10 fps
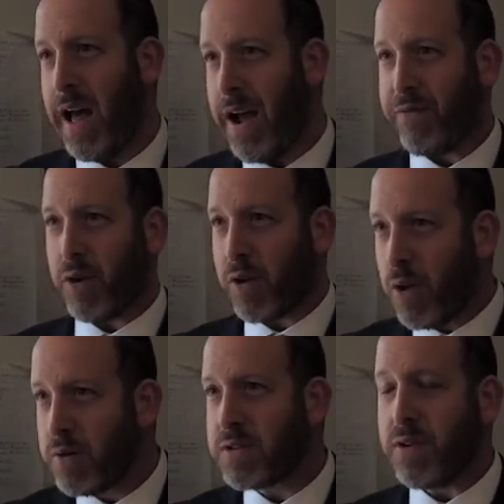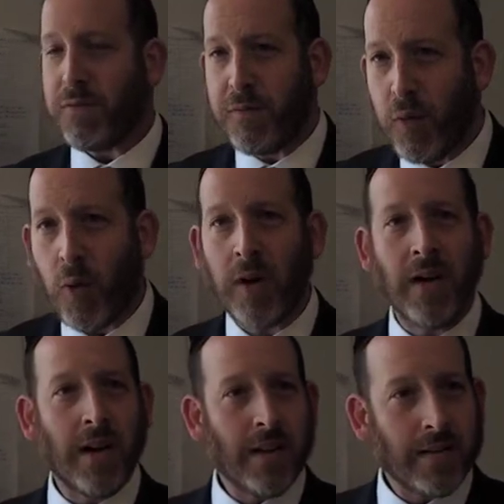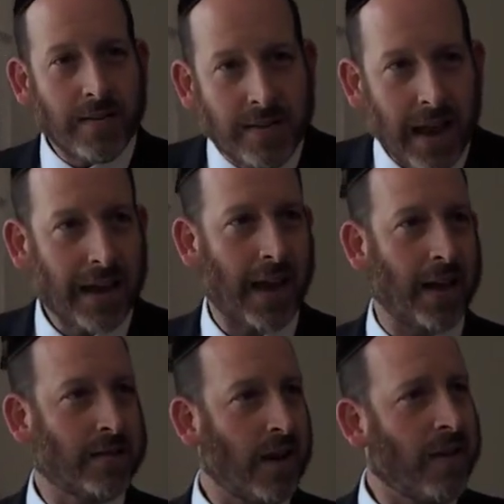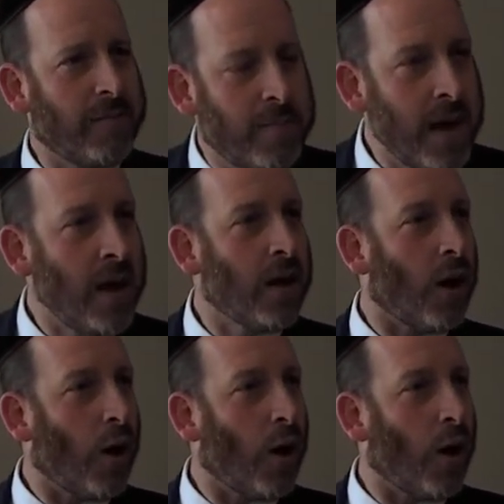after close to four decades of being